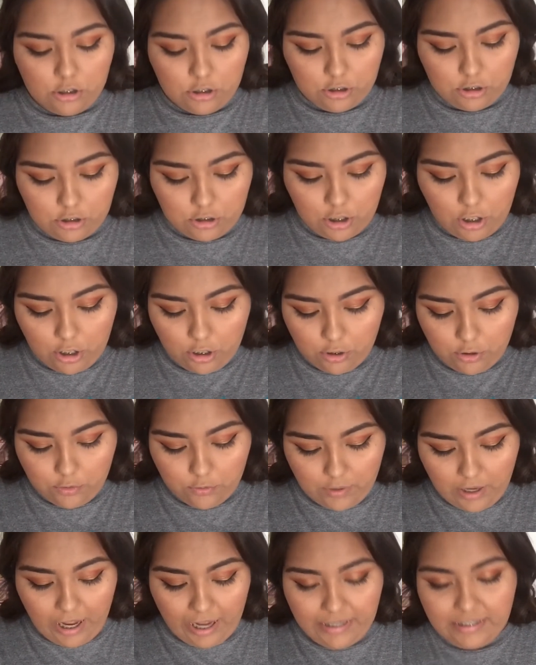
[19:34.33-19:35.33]

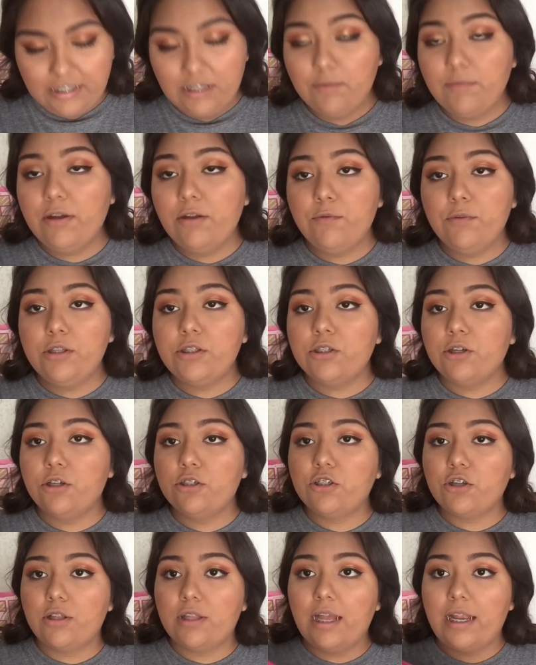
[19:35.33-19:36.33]
So I did my
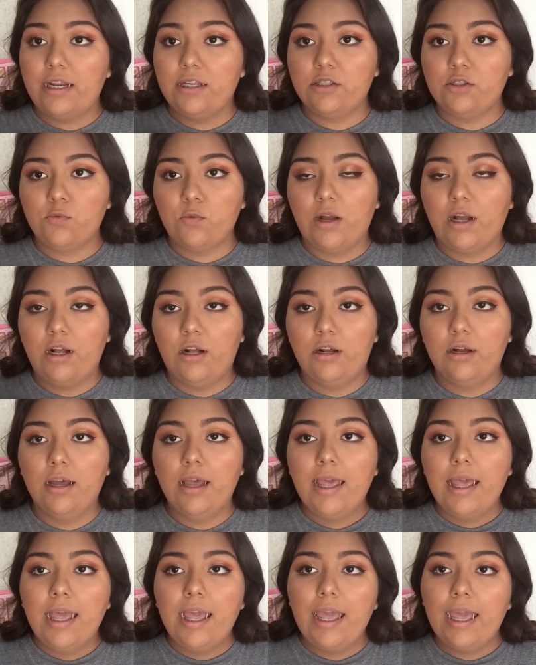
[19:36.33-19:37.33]
research on that as well,
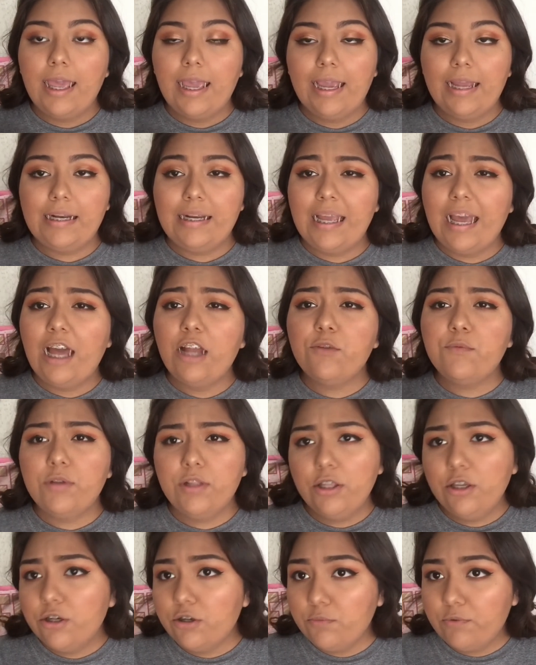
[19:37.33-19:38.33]
and it had
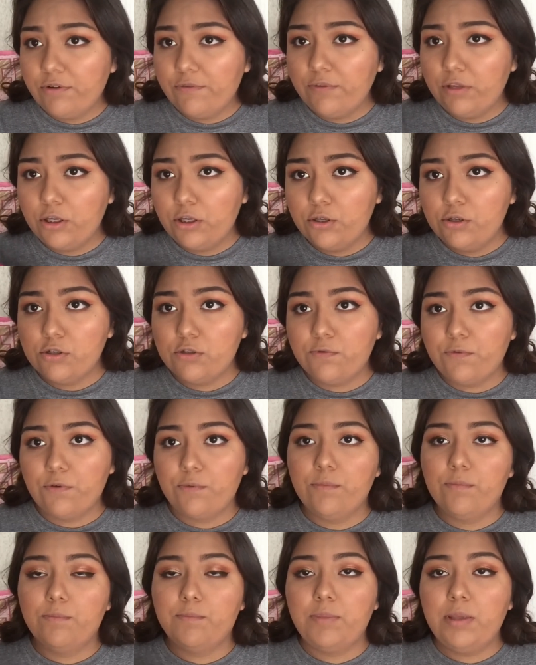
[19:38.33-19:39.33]
really good reviews
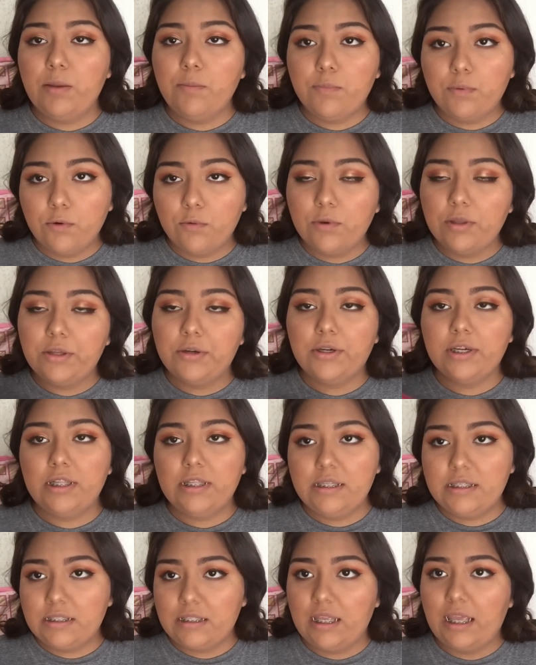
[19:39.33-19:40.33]
from people with
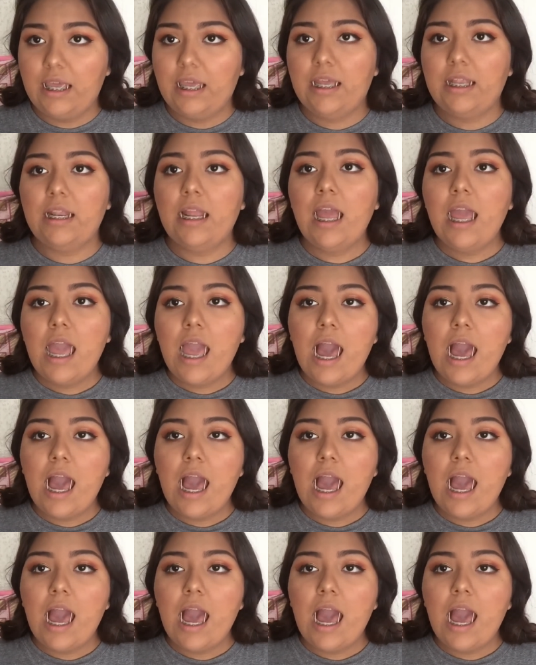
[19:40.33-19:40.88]
oily skin.